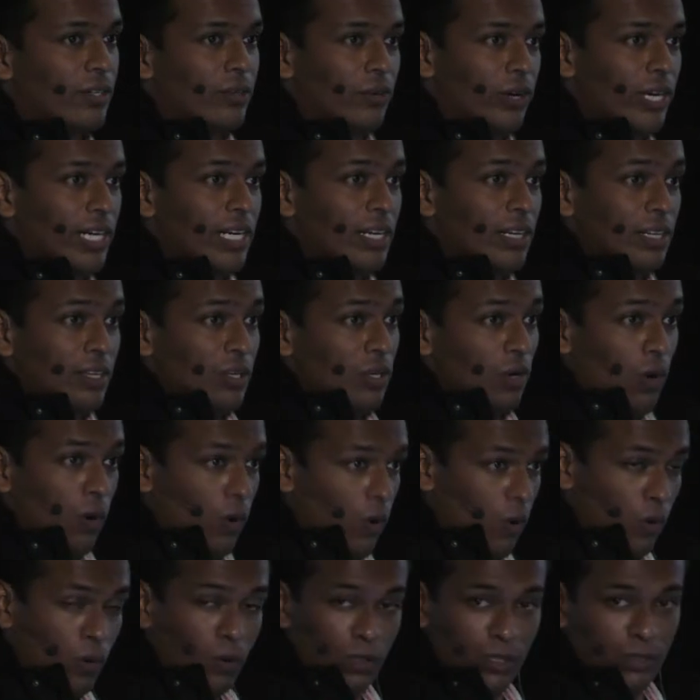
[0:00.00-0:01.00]
Android.
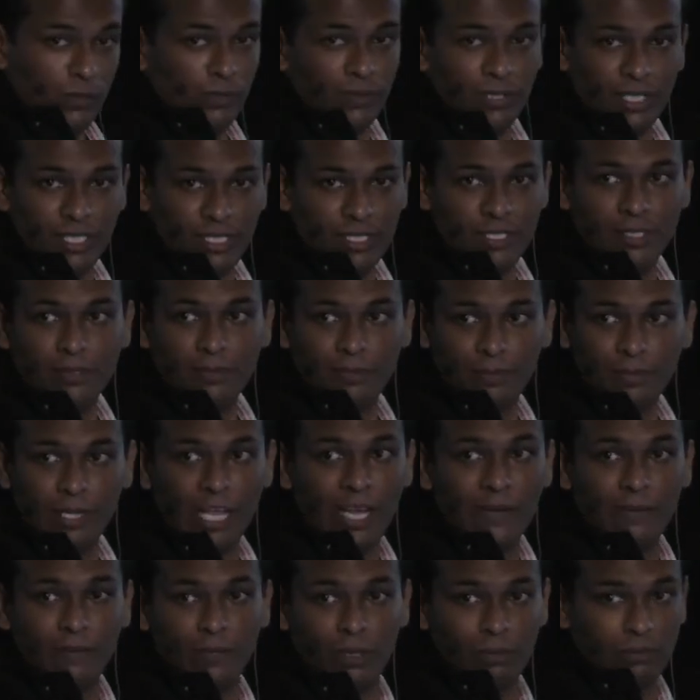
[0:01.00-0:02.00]
All of these
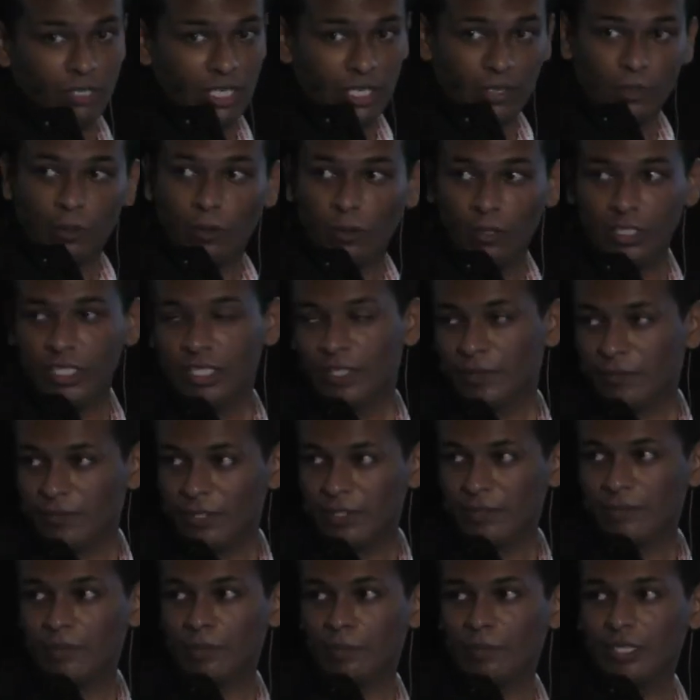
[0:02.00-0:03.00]
platforms are totally
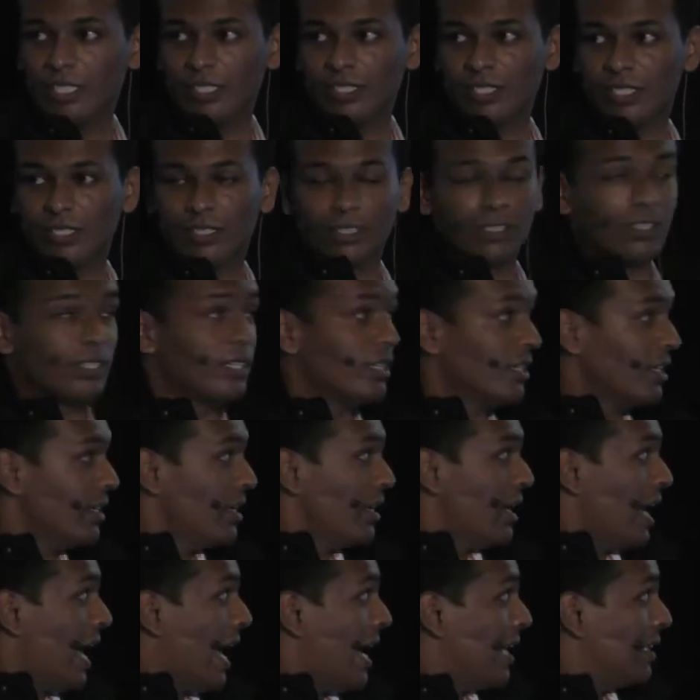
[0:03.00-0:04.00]
different from each other.
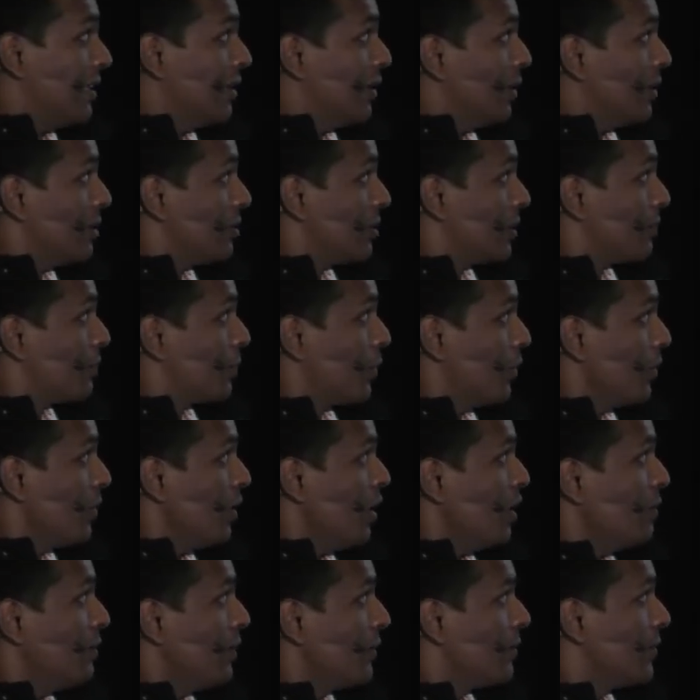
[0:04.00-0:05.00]
And the
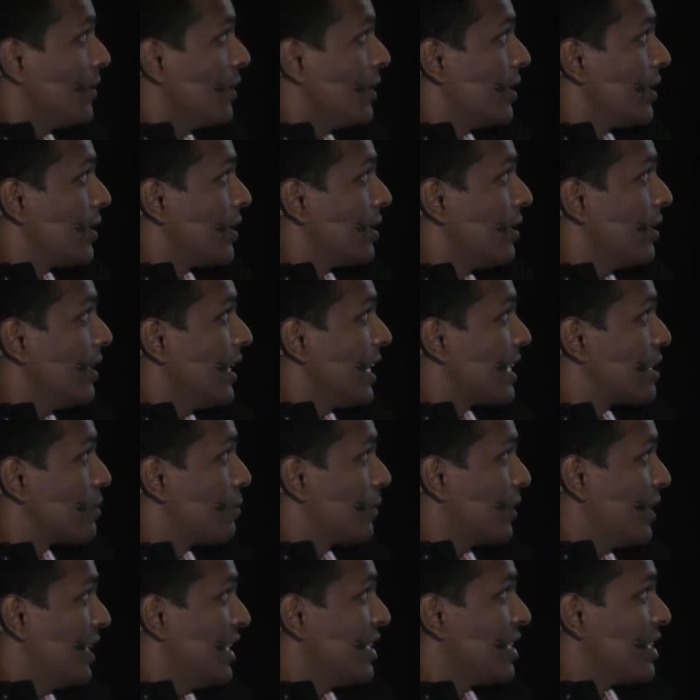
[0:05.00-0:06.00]
protocol buffer
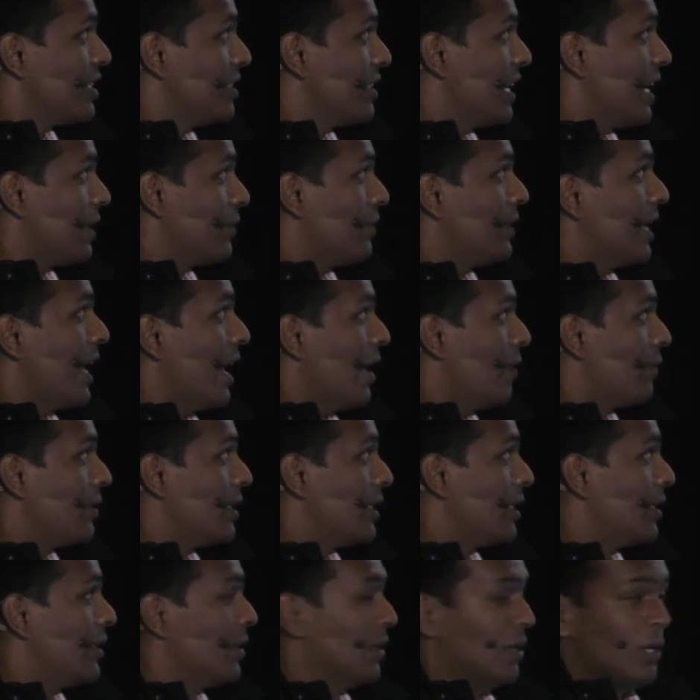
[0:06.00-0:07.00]
explanation that we have
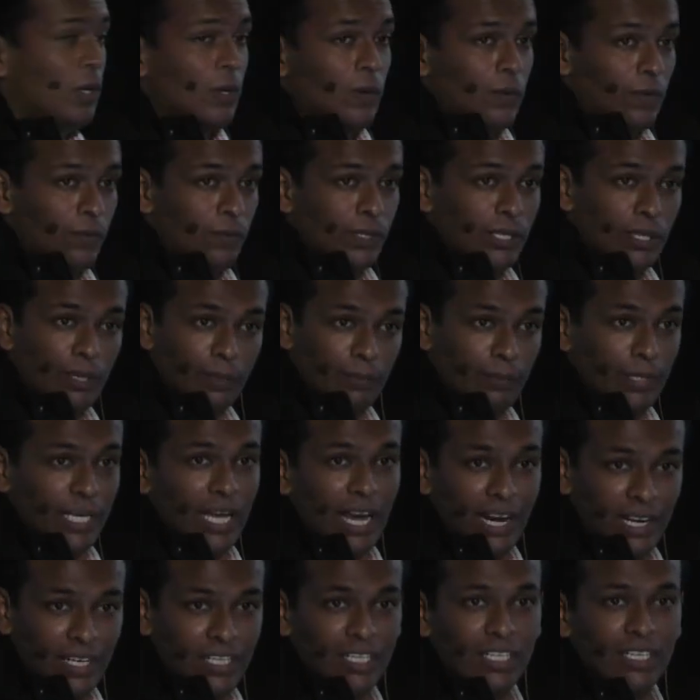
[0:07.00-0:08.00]
here will
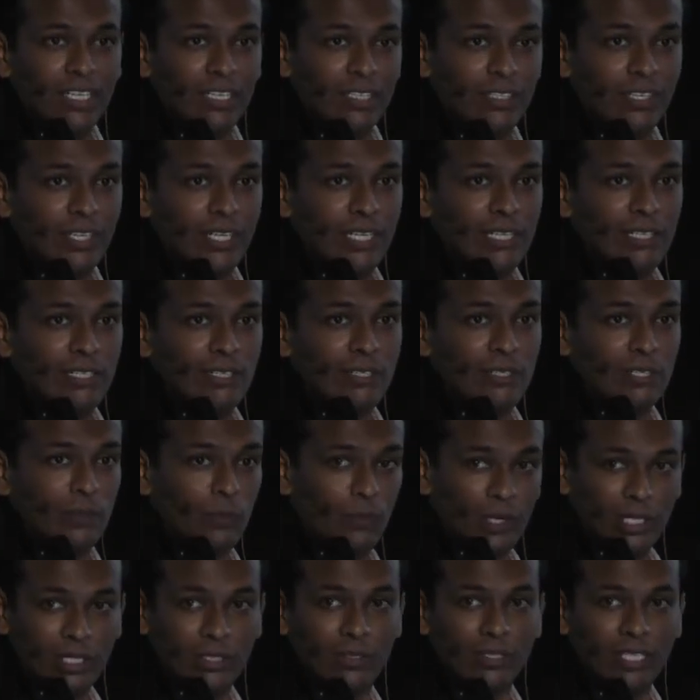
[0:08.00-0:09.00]
be identical here.
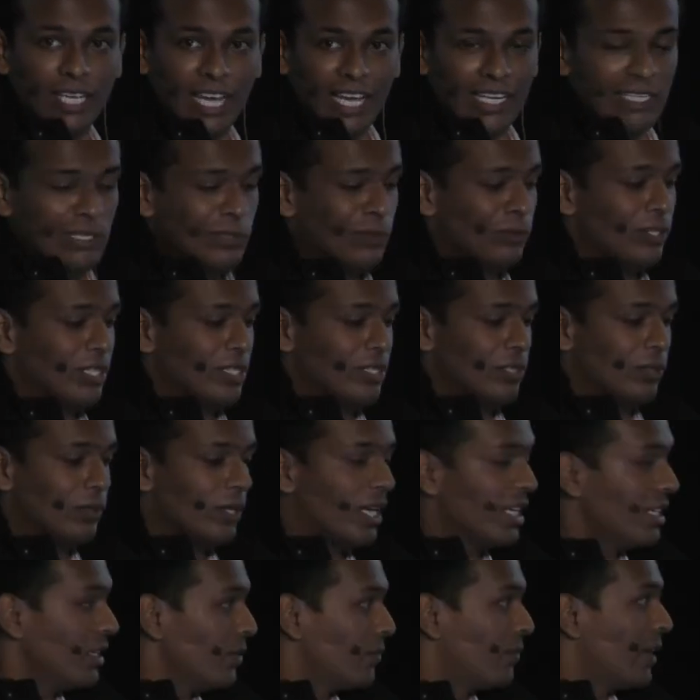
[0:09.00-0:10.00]
So what you can do is you
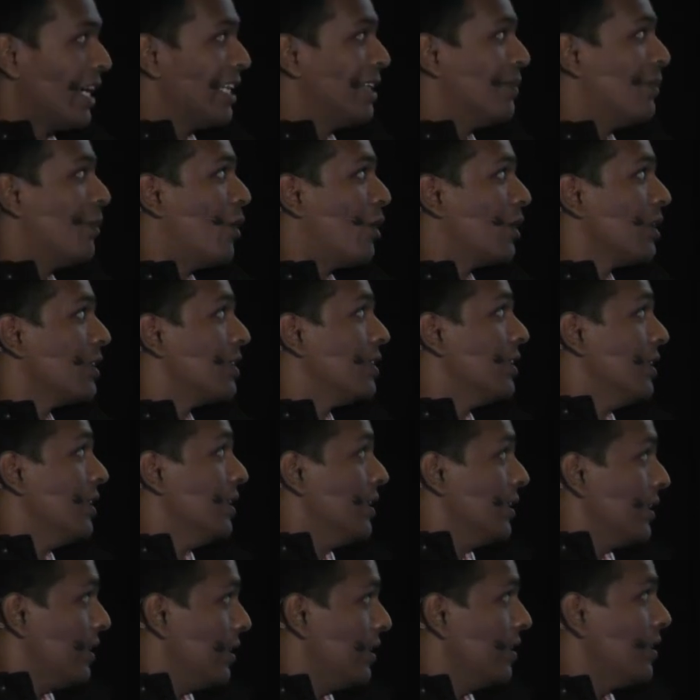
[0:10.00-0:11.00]
can define a model
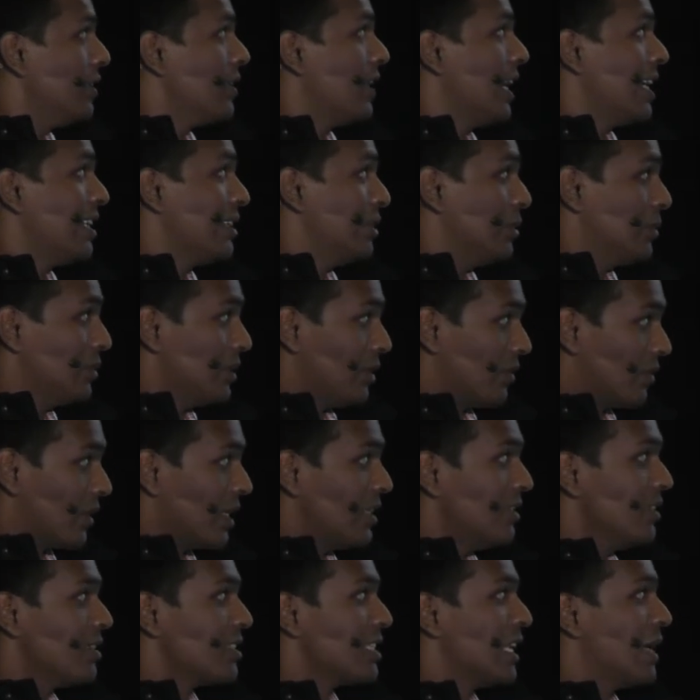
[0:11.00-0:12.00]
here, and you
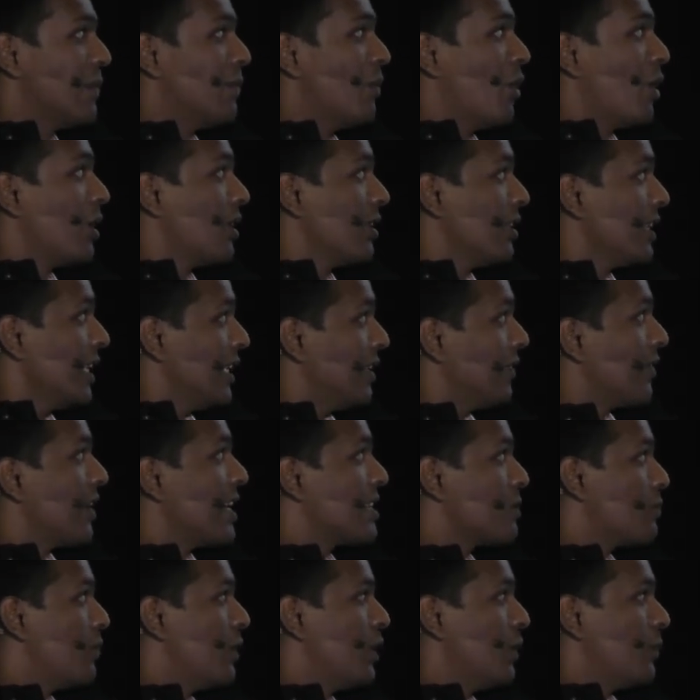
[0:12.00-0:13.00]
run the same model in
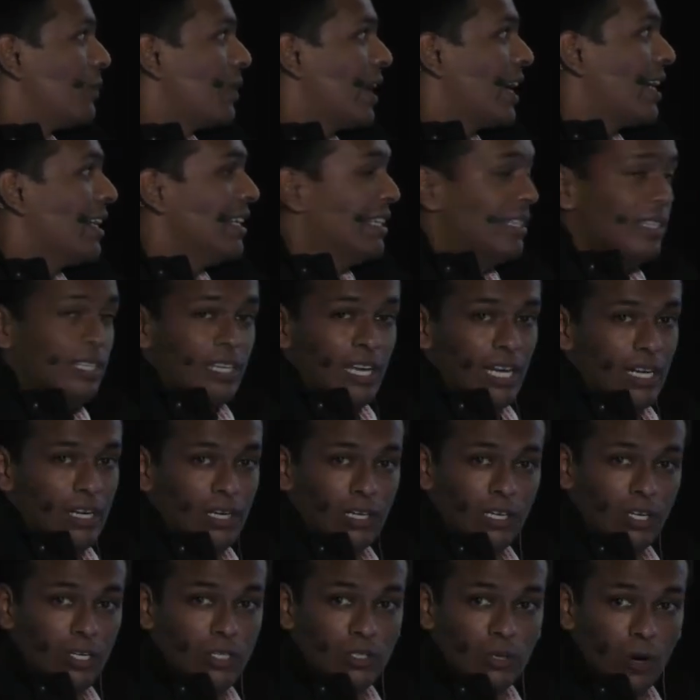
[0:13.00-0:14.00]
Raspberry Pi and
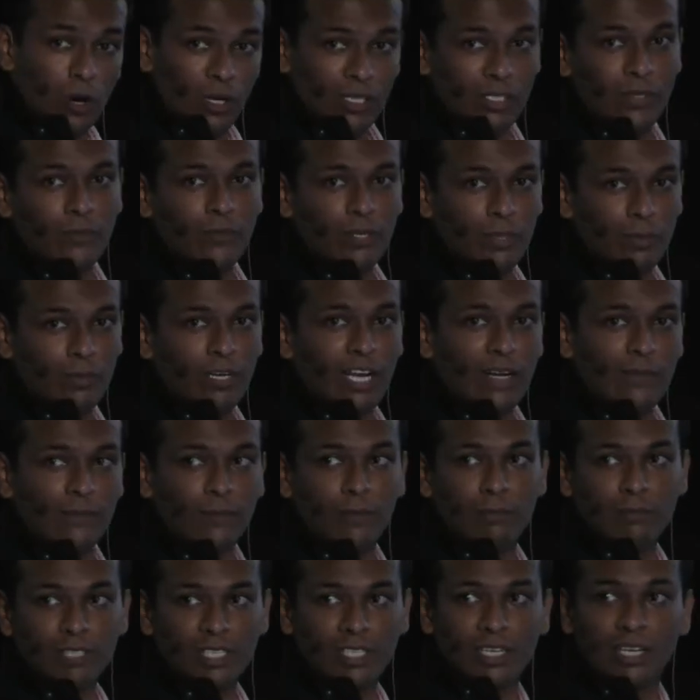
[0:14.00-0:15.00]
across all different
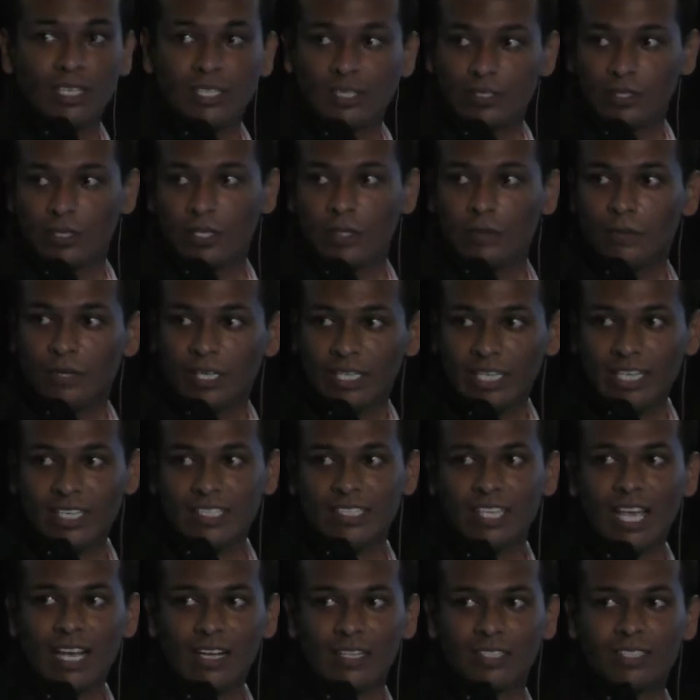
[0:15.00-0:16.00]
platforms, and it's going to work
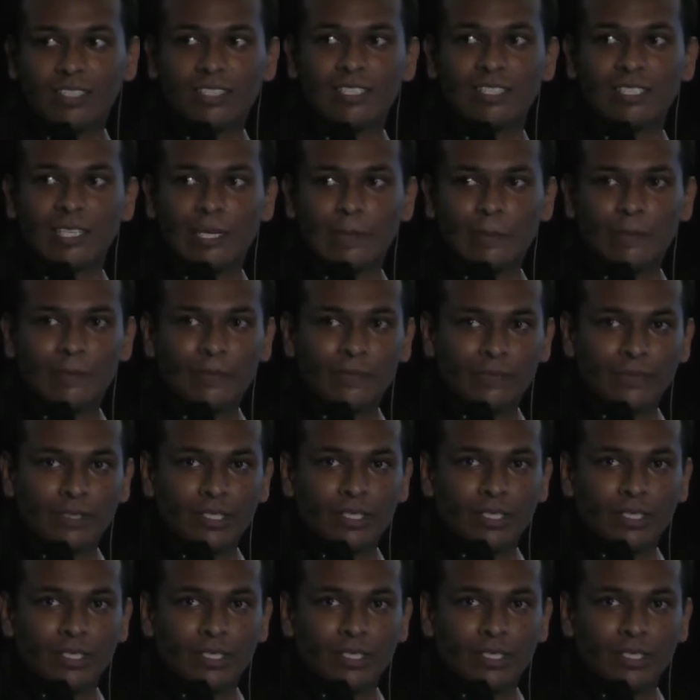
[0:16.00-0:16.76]
exactly the same.